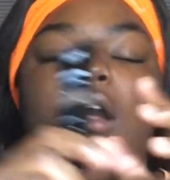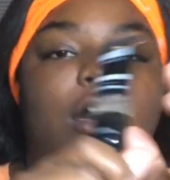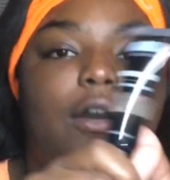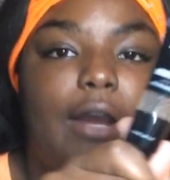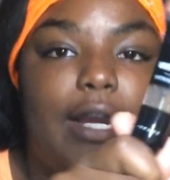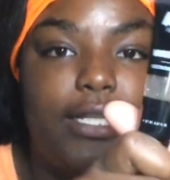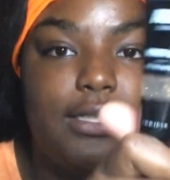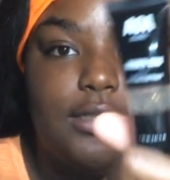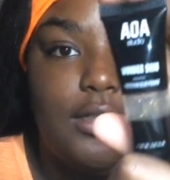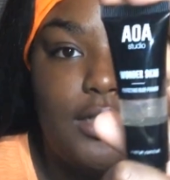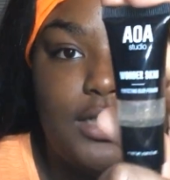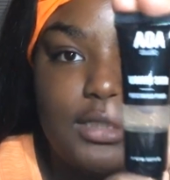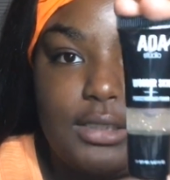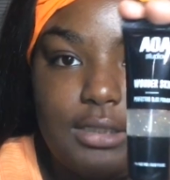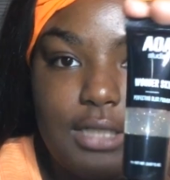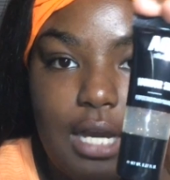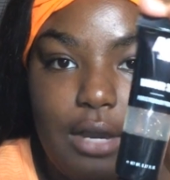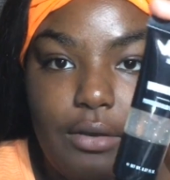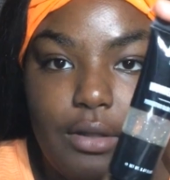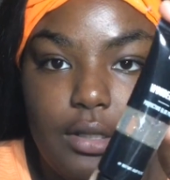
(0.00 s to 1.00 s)
Alright, so this
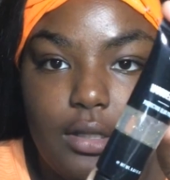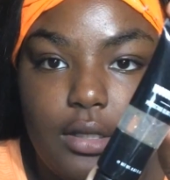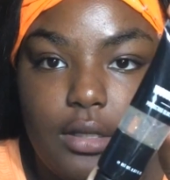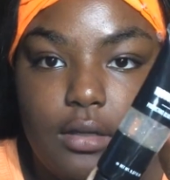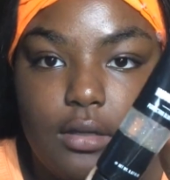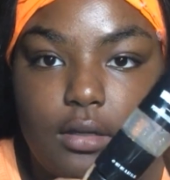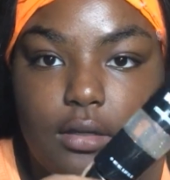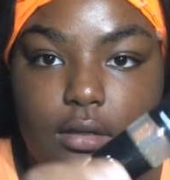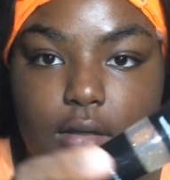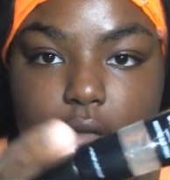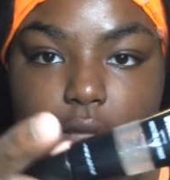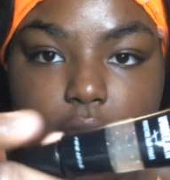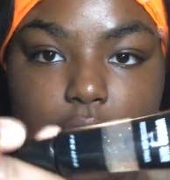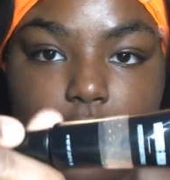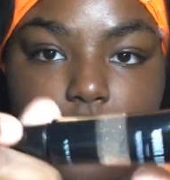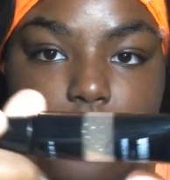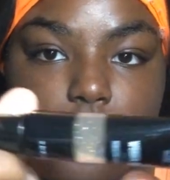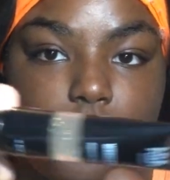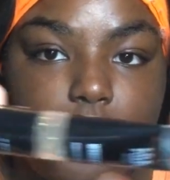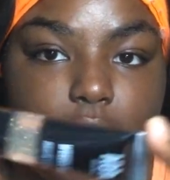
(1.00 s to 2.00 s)
is how it look.
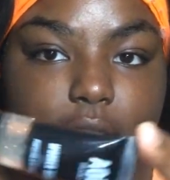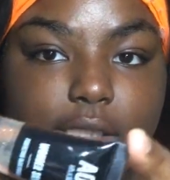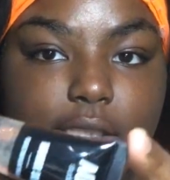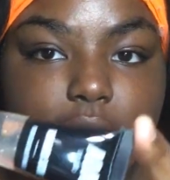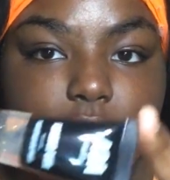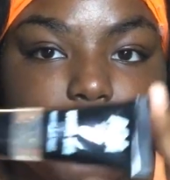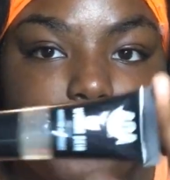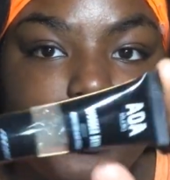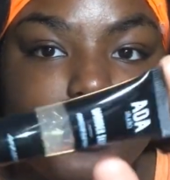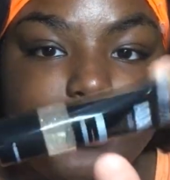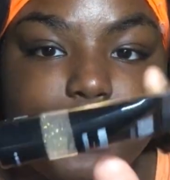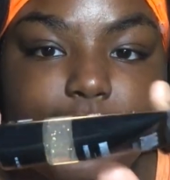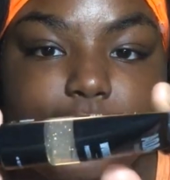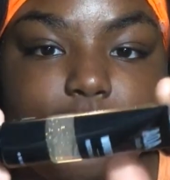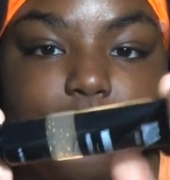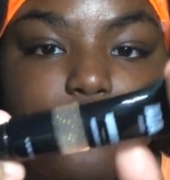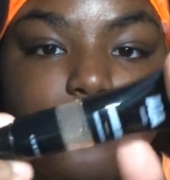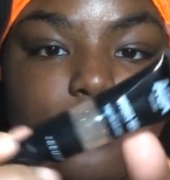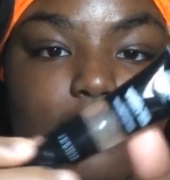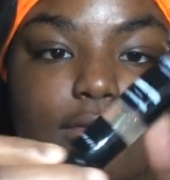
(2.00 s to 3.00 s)
It's glittery.